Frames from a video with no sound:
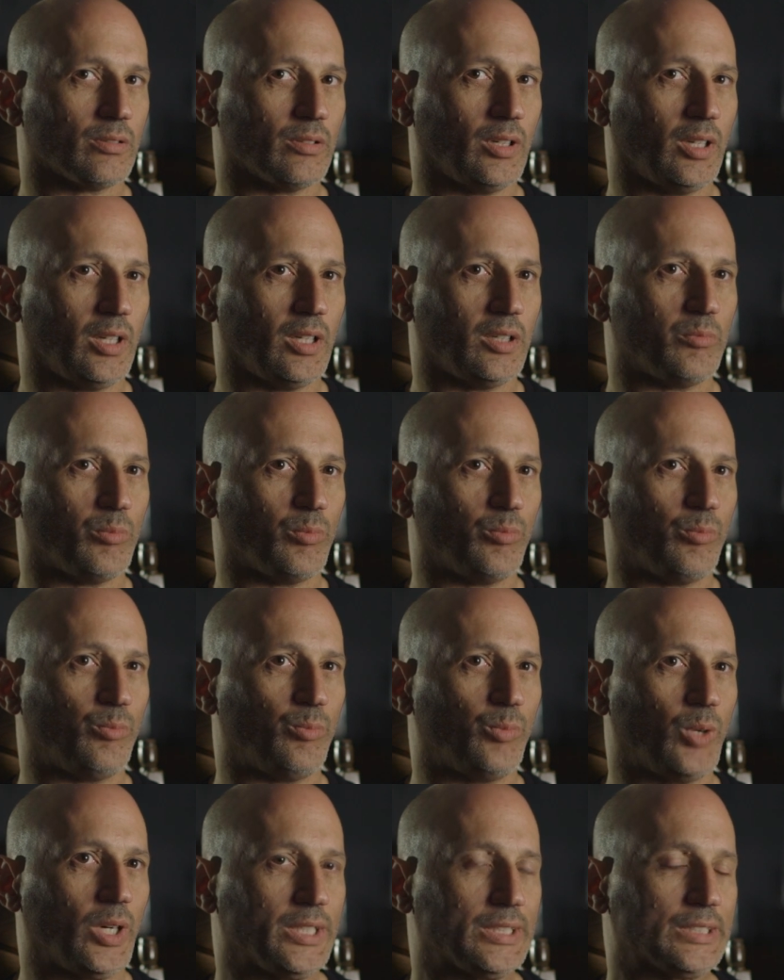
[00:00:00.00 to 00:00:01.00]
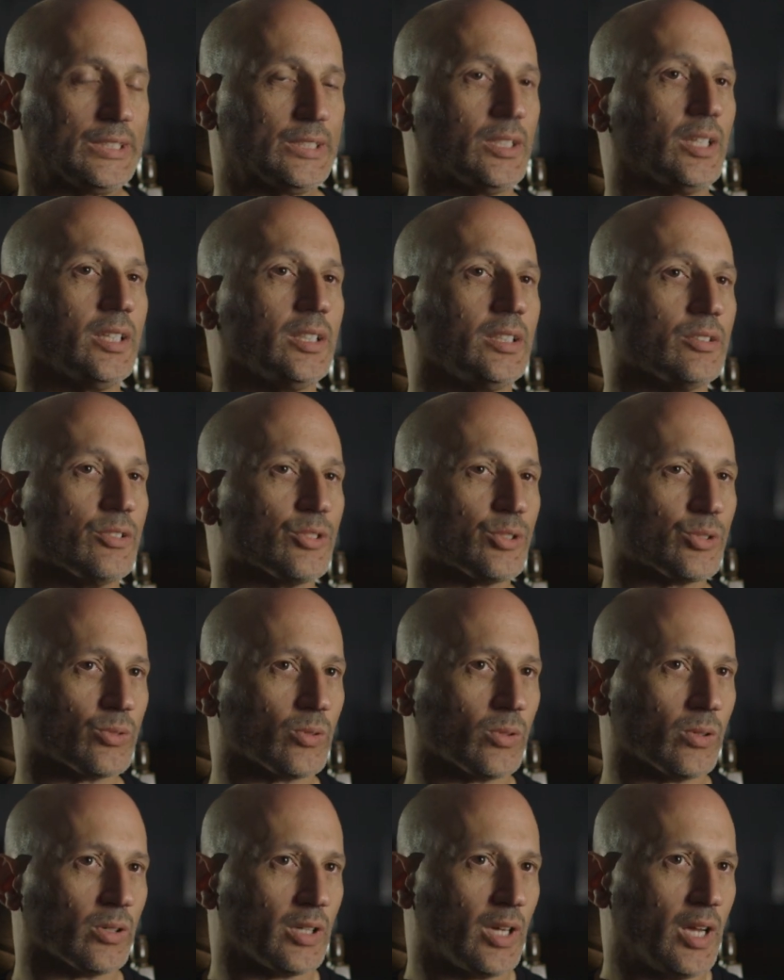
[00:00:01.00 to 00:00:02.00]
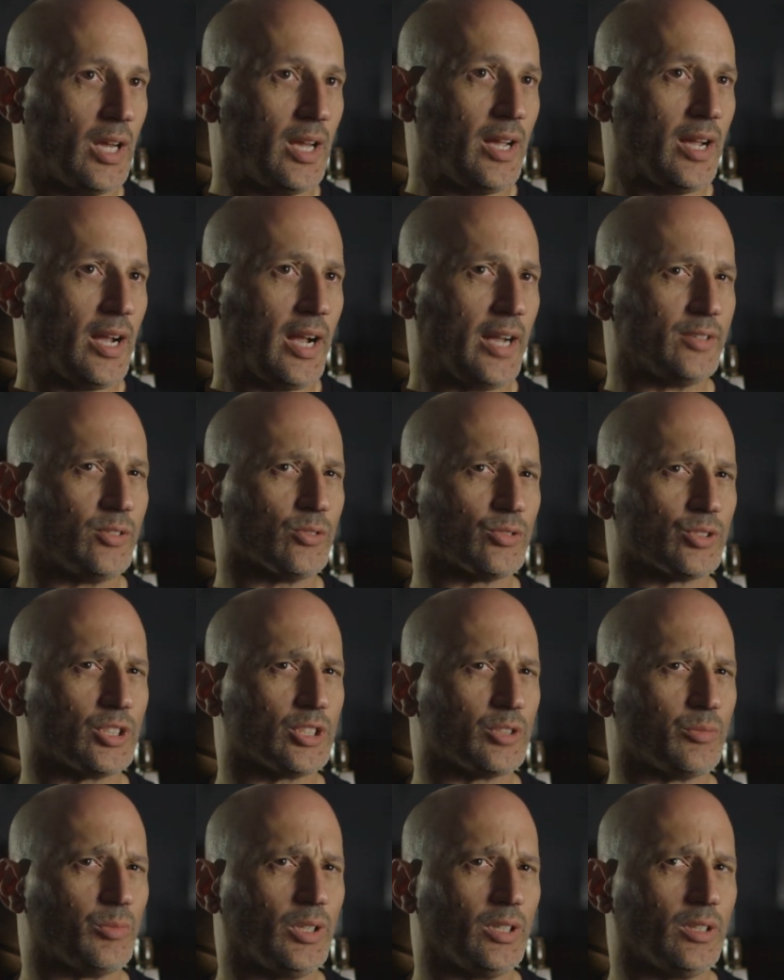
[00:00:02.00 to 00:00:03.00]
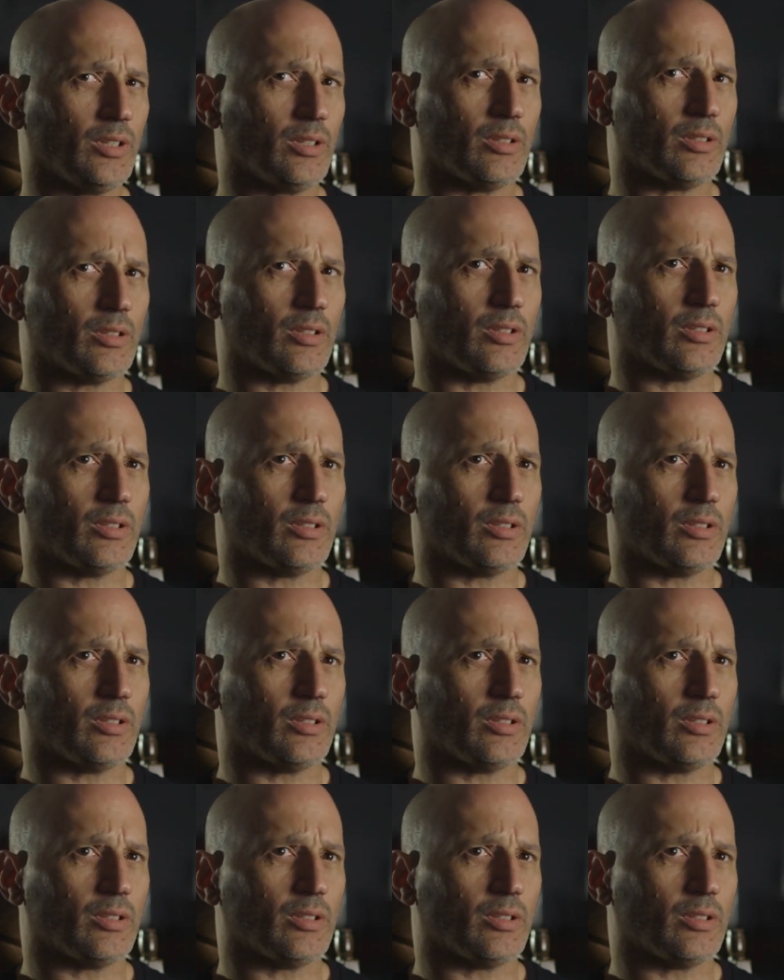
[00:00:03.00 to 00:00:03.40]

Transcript: And by study the sword, I don't just mean